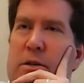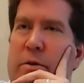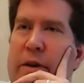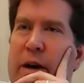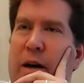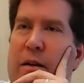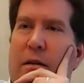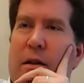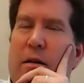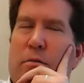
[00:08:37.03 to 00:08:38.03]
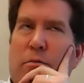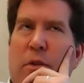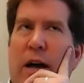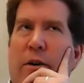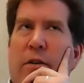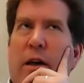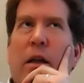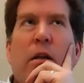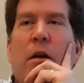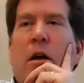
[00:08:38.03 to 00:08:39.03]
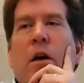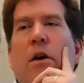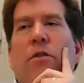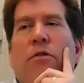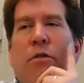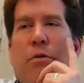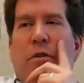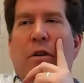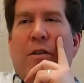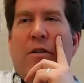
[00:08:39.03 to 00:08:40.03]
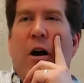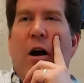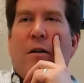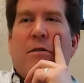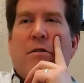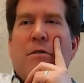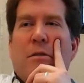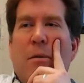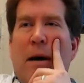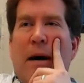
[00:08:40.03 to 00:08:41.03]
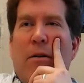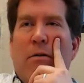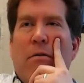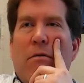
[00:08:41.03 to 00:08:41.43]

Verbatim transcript: So we've got, you know, 9 or 10 students giving talks about